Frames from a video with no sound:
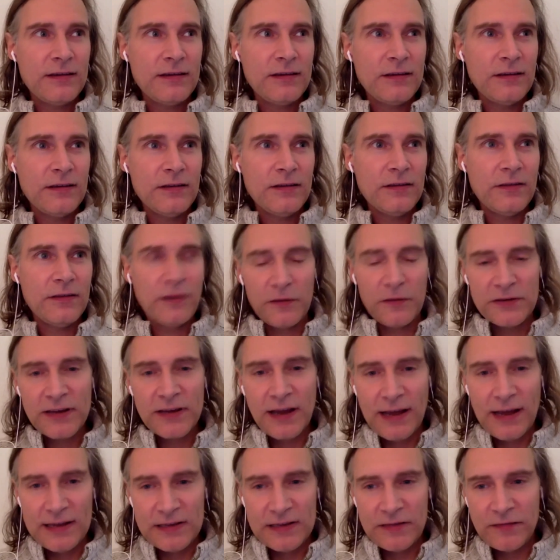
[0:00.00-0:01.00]
those
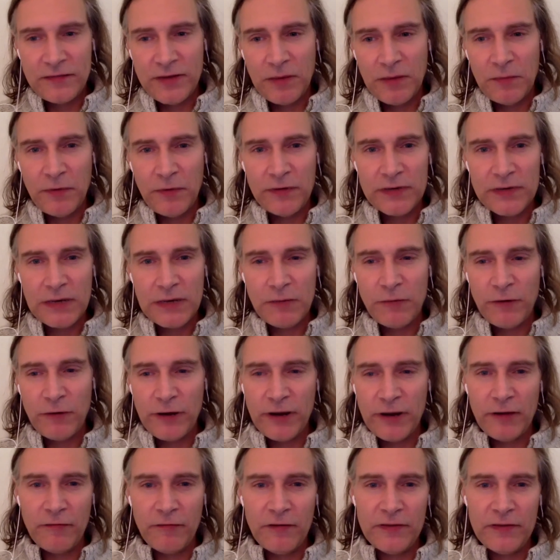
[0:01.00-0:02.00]
kinds of numbers. I'm
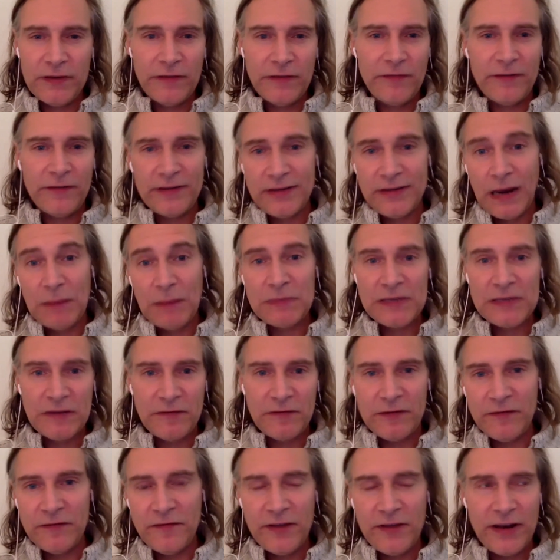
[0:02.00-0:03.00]
working with different types of
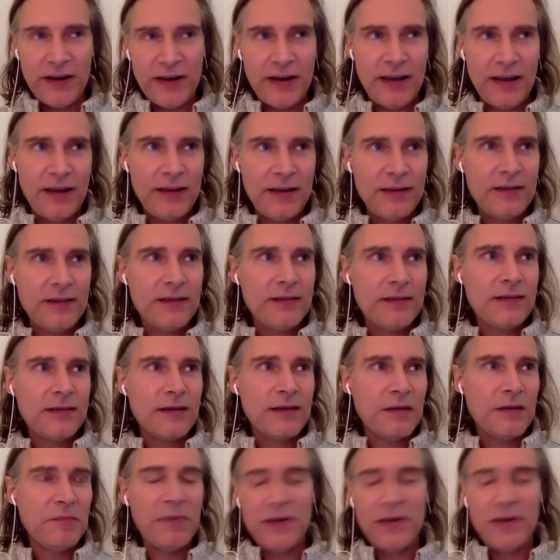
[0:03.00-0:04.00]
infinity.
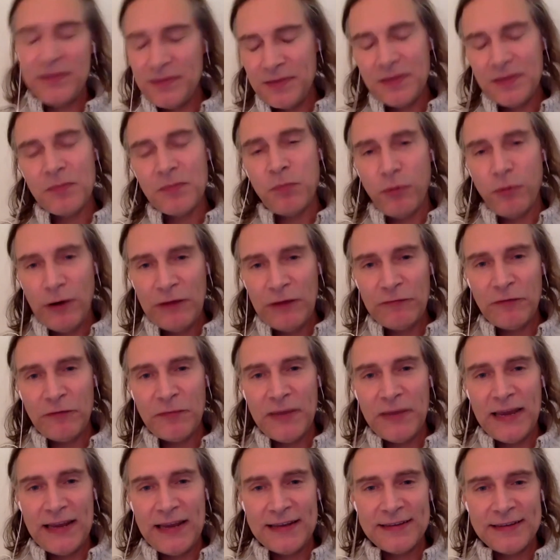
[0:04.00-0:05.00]
But the point
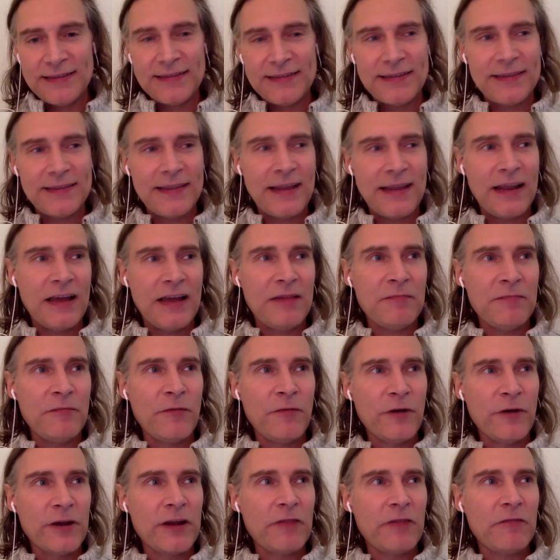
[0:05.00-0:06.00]
remains that I'm
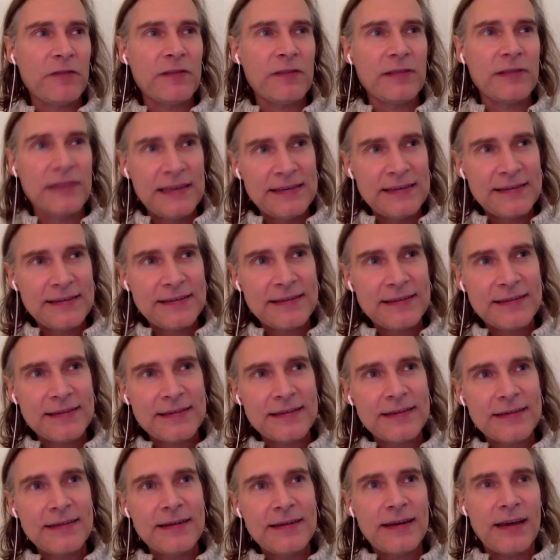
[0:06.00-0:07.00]
working with lists
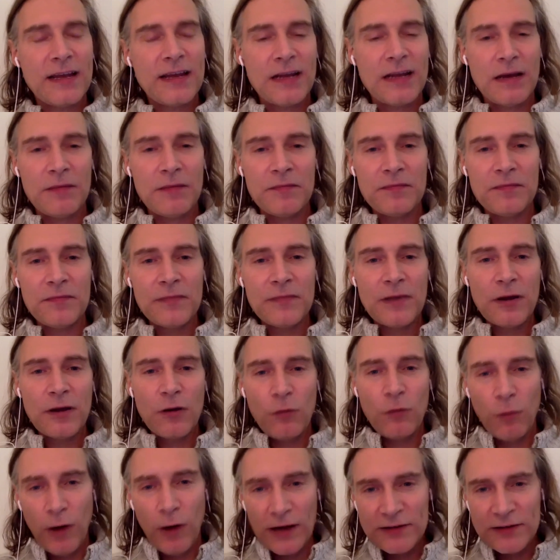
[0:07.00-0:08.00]
and I'm
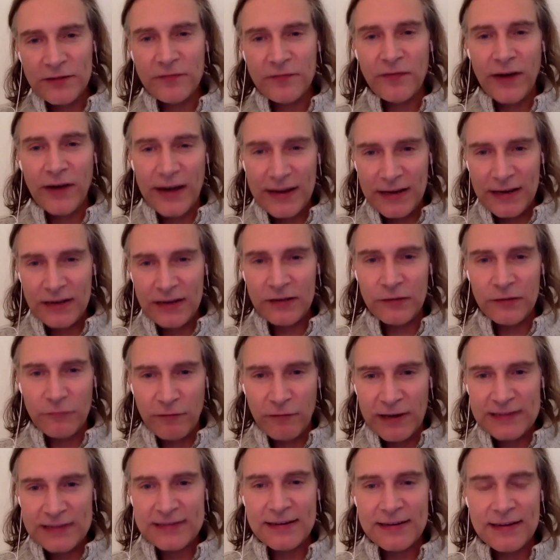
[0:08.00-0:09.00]
quantifying the
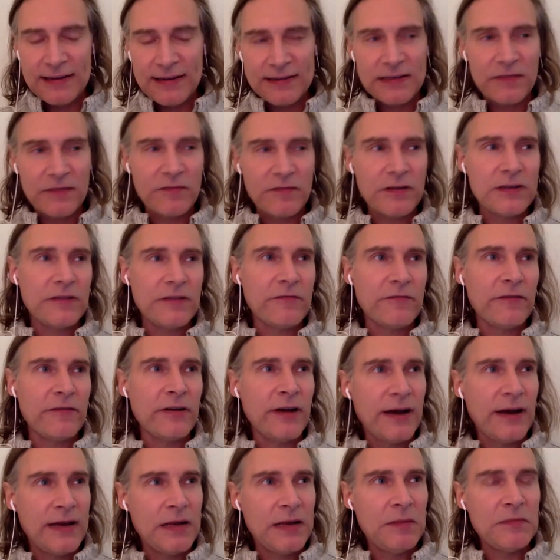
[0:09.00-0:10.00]
resonance of the different
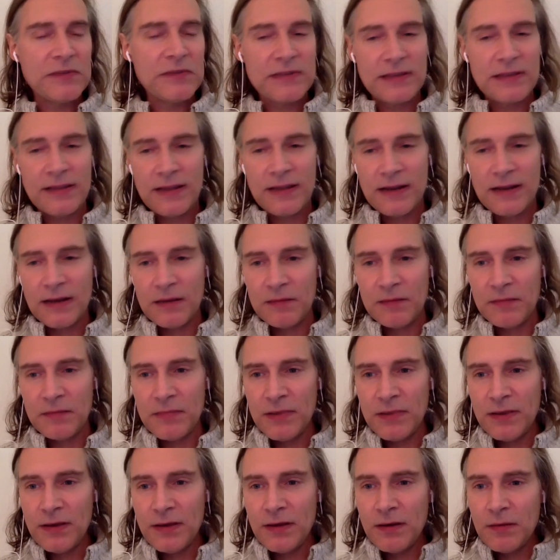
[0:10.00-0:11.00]
items, and then I'm
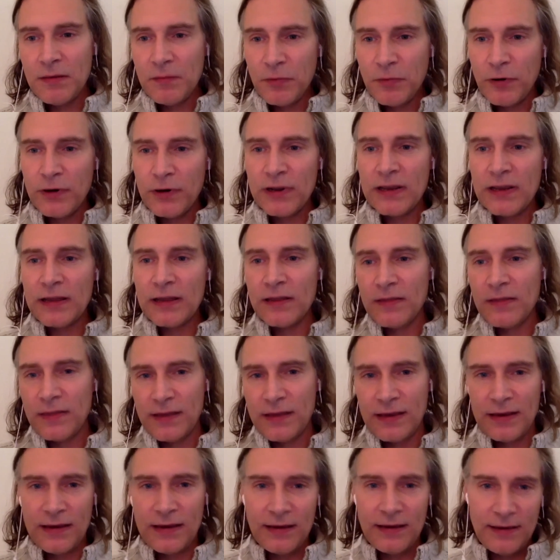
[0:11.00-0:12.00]
putting
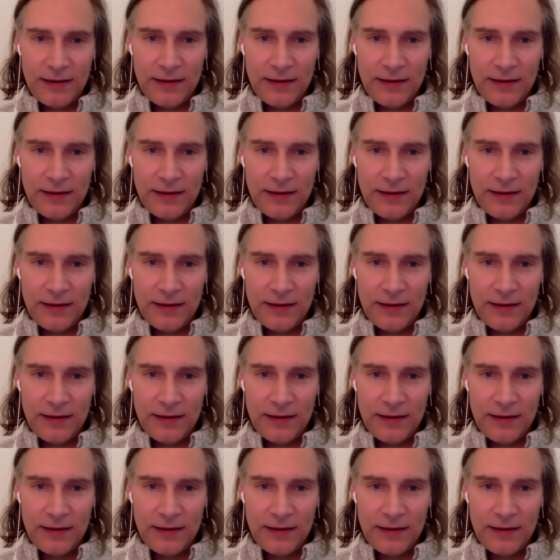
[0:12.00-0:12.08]
the